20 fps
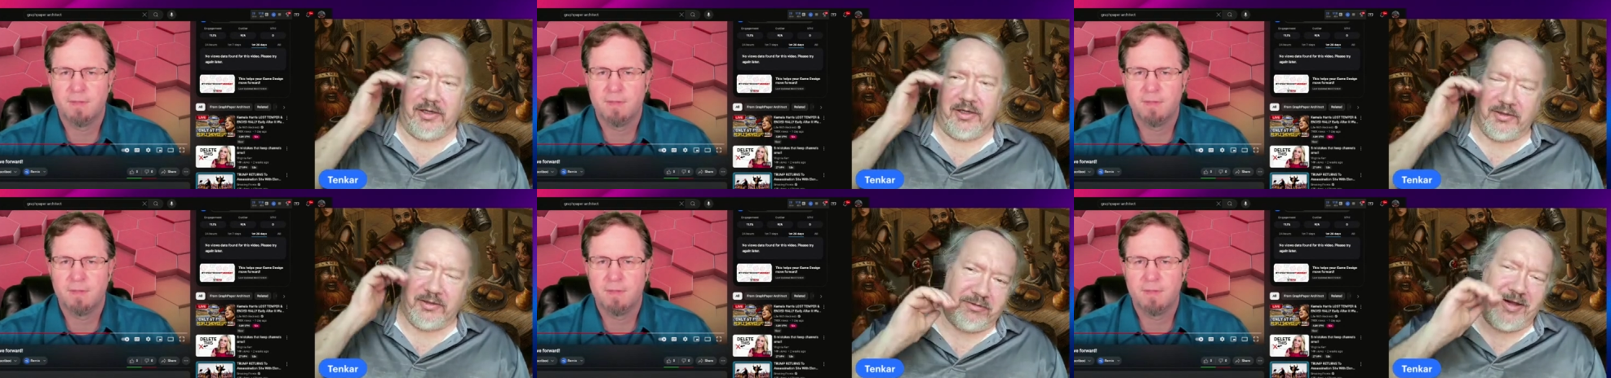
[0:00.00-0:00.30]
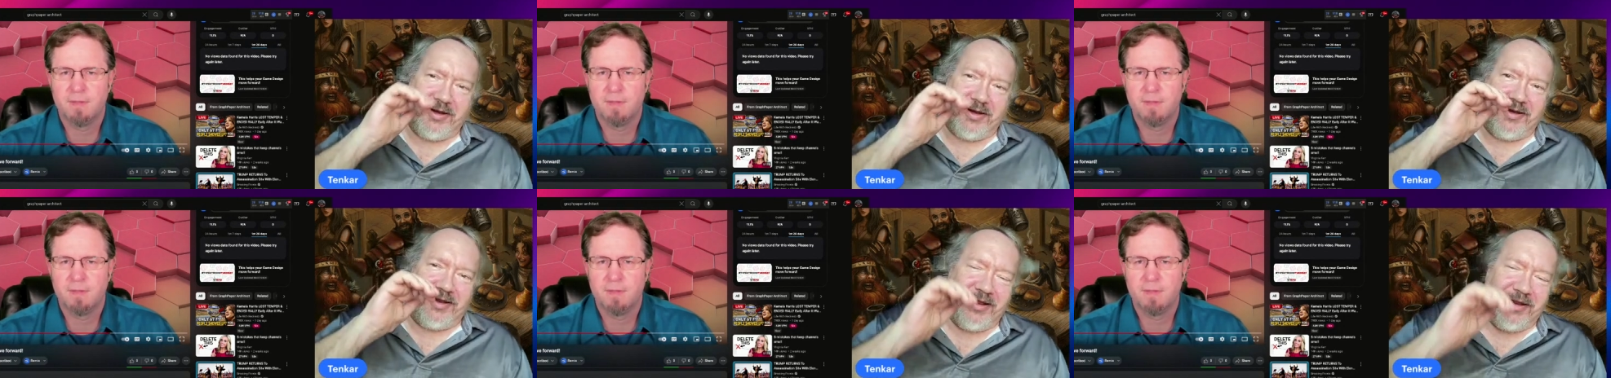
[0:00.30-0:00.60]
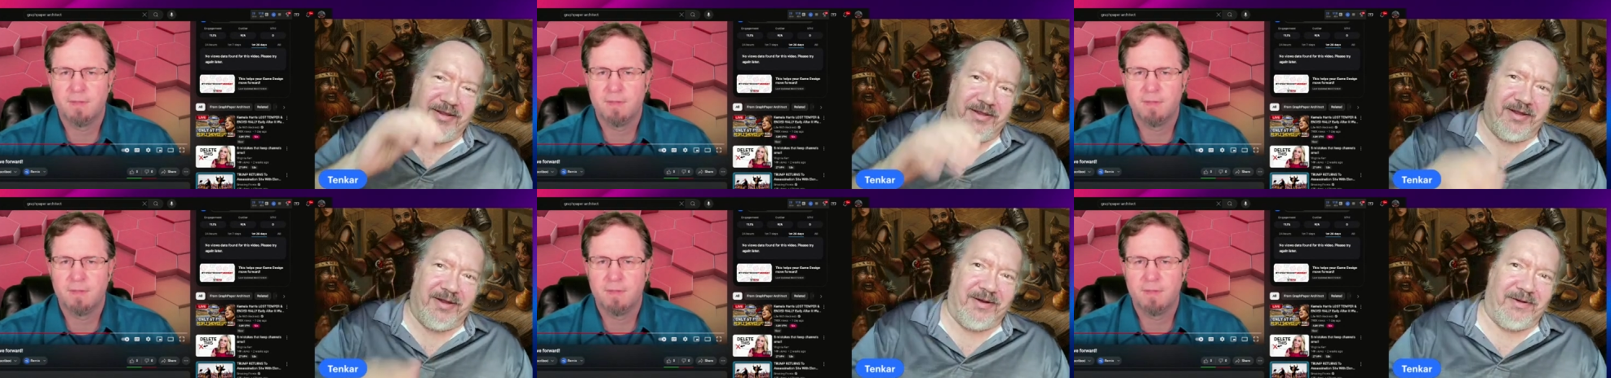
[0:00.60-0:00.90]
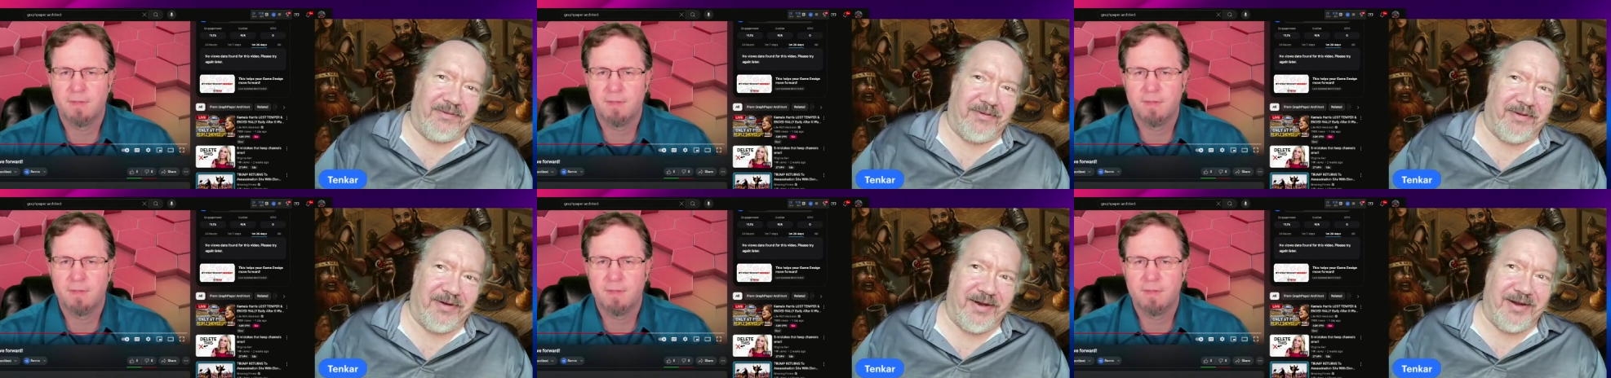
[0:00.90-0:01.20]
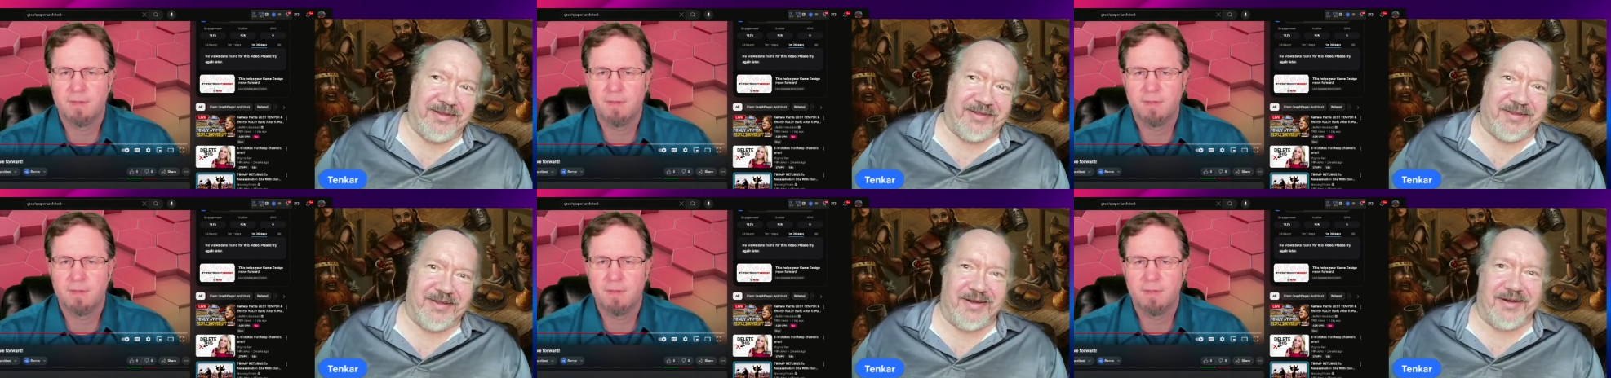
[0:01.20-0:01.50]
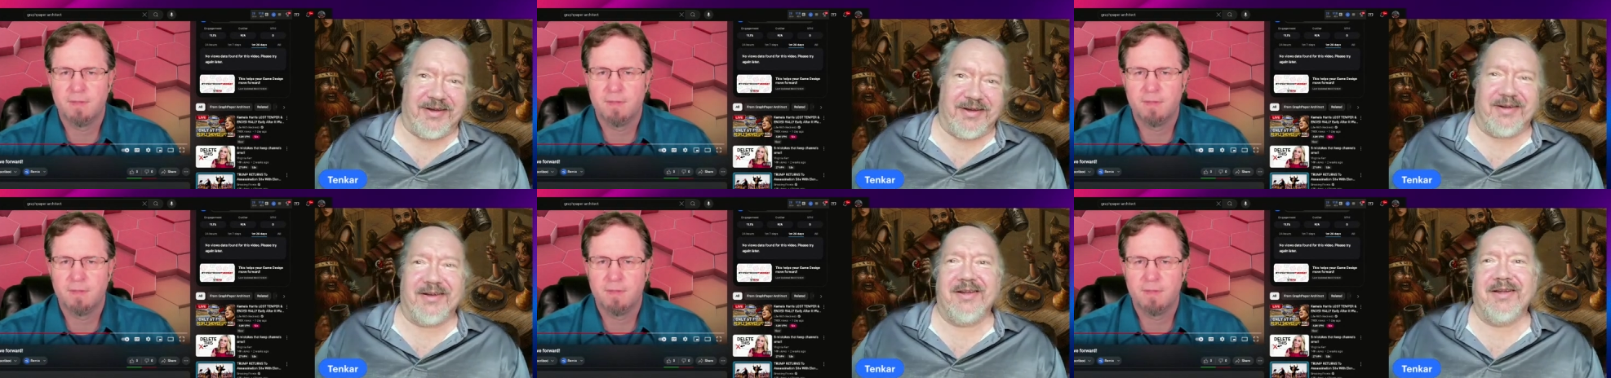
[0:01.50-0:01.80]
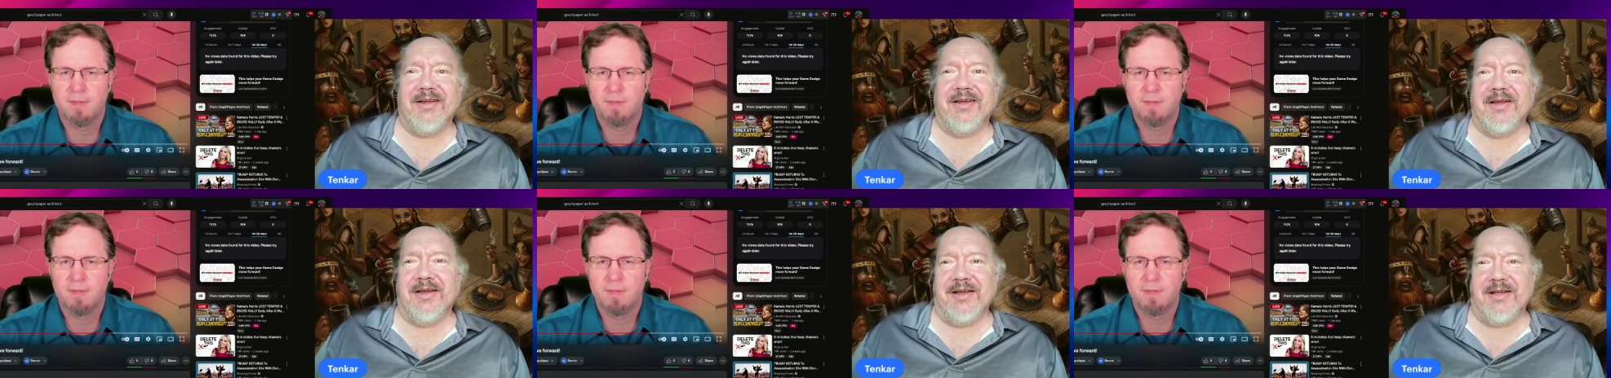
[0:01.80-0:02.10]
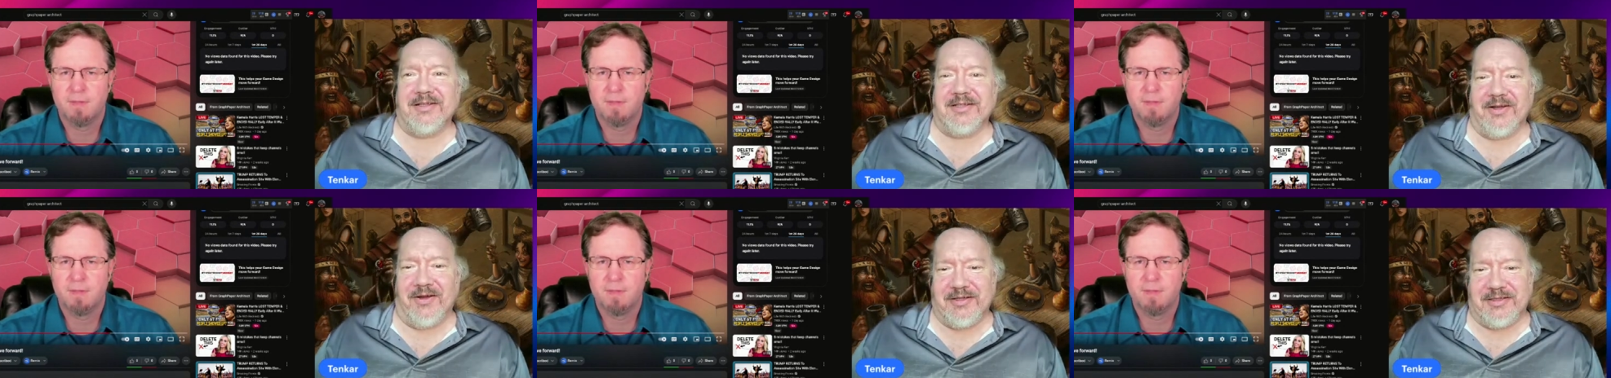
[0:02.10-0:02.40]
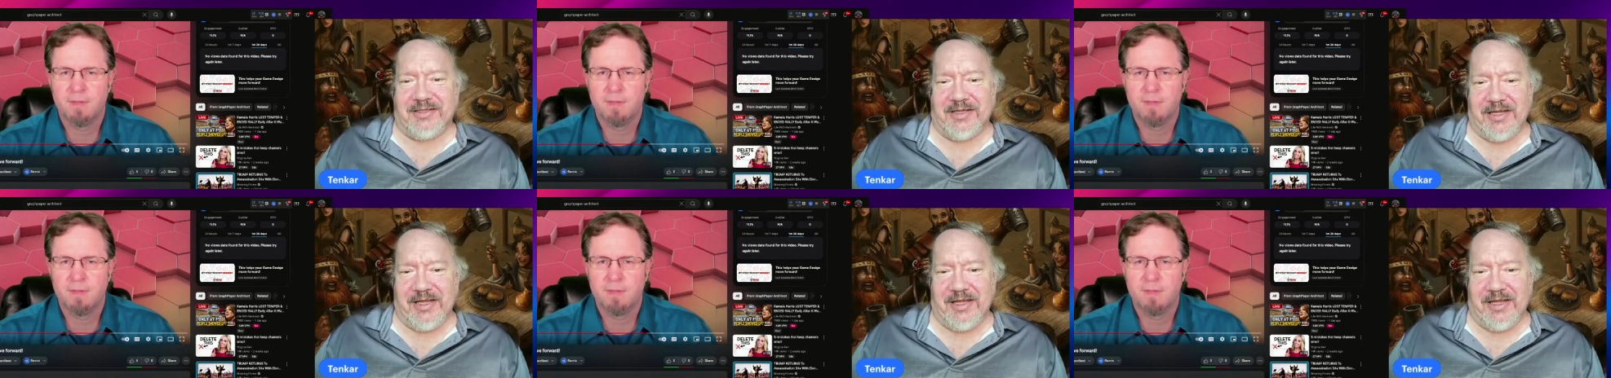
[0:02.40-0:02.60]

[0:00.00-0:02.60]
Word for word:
Speaker 1: written in there, right there, so it's